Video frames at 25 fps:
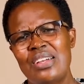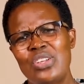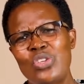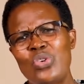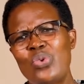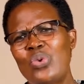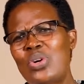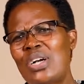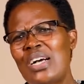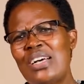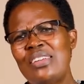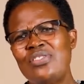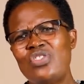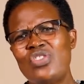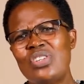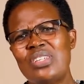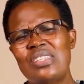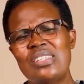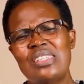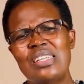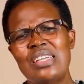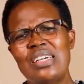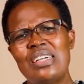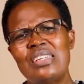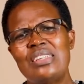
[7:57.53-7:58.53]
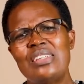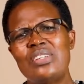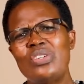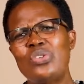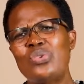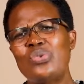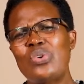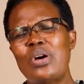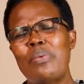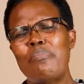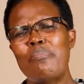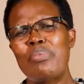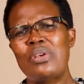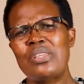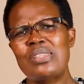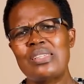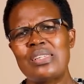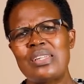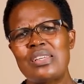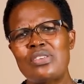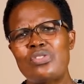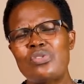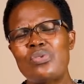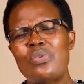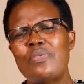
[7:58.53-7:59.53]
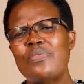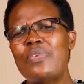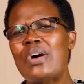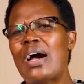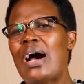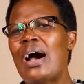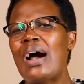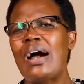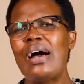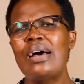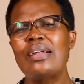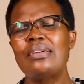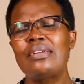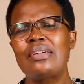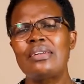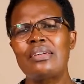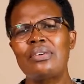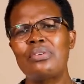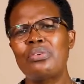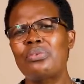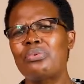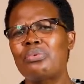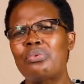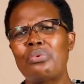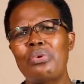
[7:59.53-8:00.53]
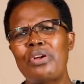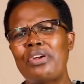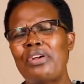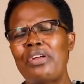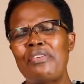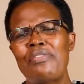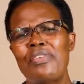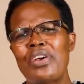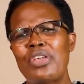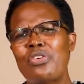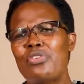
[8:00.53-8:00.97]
You can't just get into a business you've had or whatever